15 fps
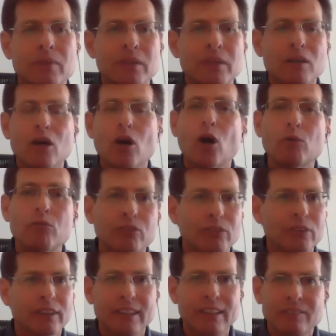
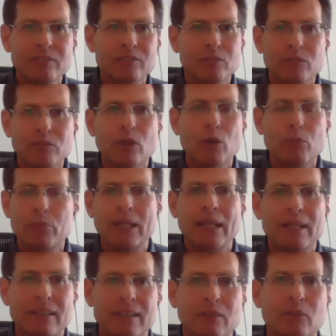hopefully won't be
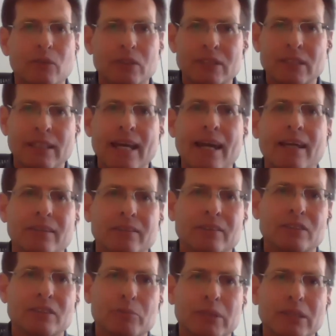anything worse than that. It'll
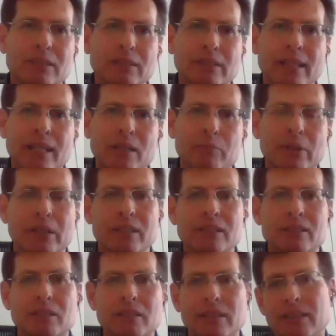just be a delay, but it
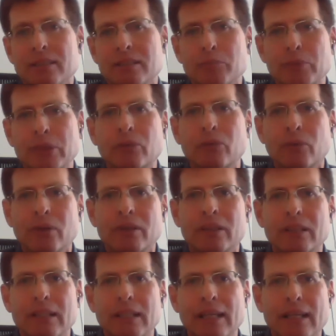is a big
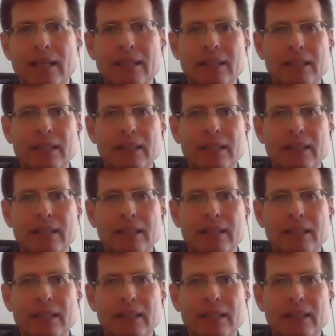worry, and I think